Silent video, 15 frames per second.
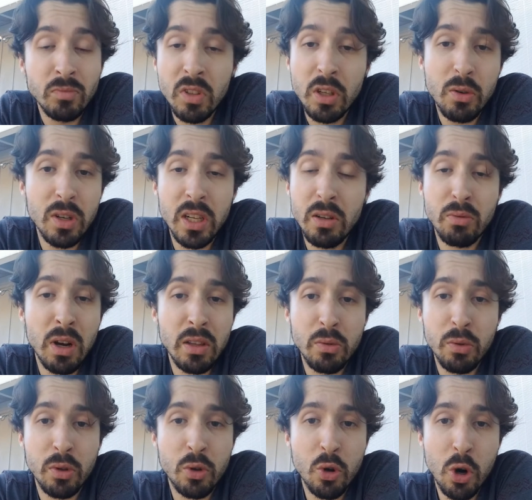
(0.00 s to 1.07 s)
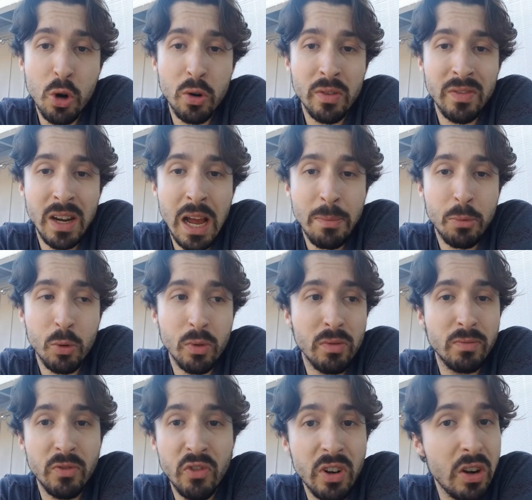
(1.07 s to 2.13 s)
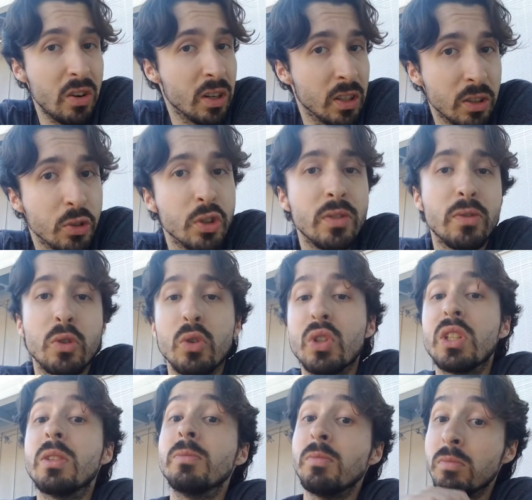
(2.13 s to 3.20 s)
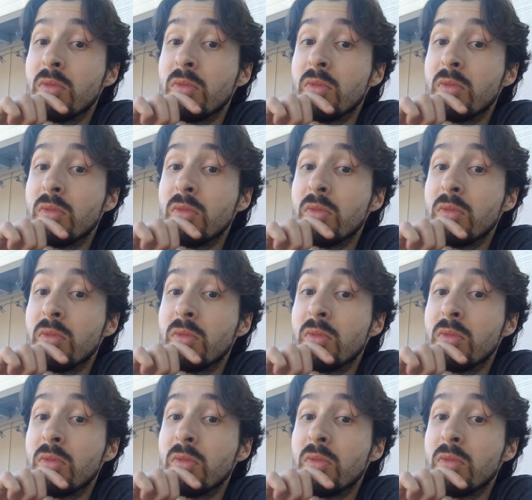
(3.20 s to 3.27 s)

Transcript: you can eat right through the core of an apple with very little difficulty,